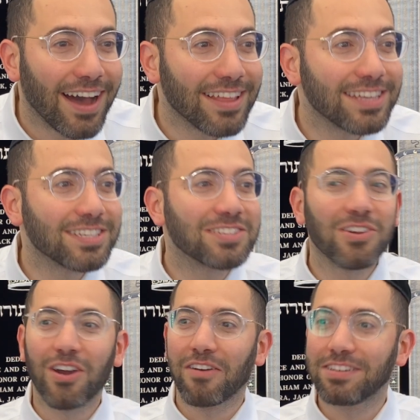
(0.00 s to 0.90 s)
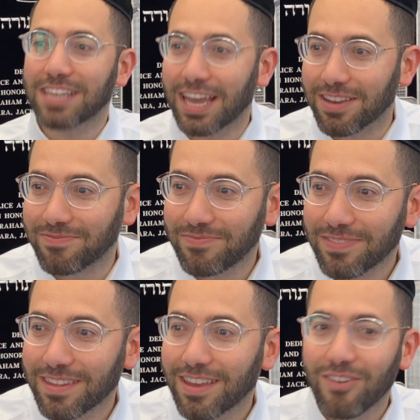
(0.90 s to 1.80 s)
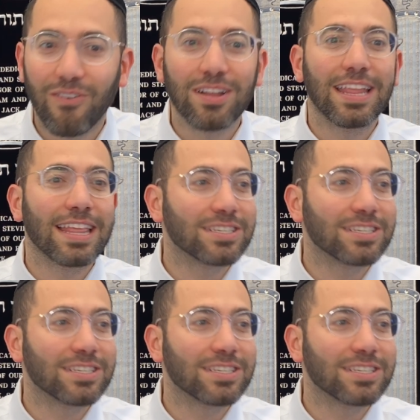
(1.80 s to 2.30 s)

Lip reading: This is the story of his Haim. One day they